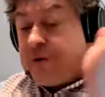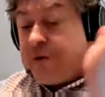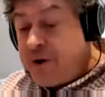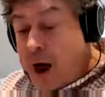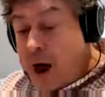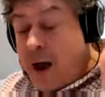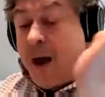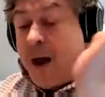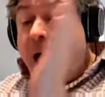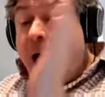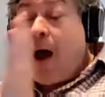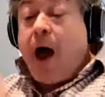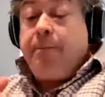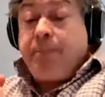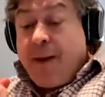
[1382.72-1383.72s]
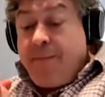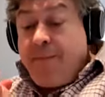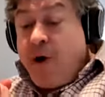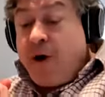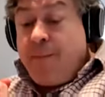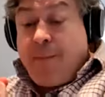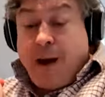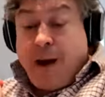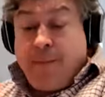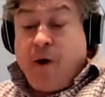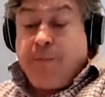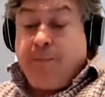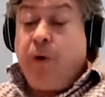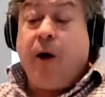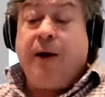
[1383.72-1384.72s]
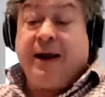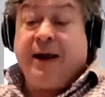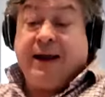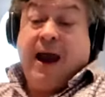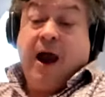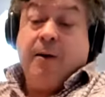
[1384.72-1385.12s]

I, I, I'm not a, I'm not moronic here.